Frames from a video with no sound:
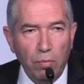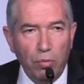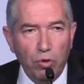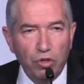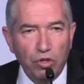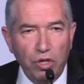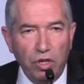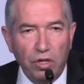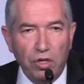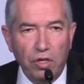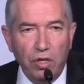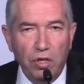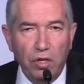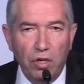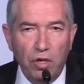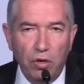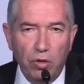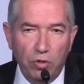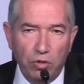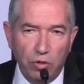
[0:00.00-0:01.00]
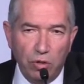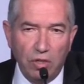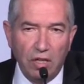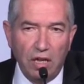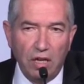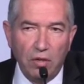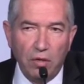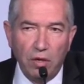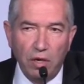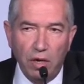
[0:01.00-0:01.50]
push it so
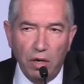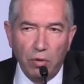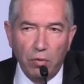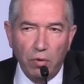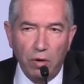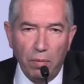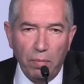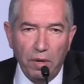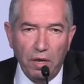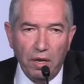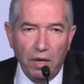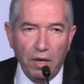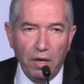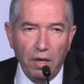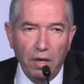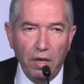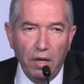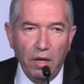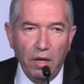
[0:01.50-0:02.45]
that it will be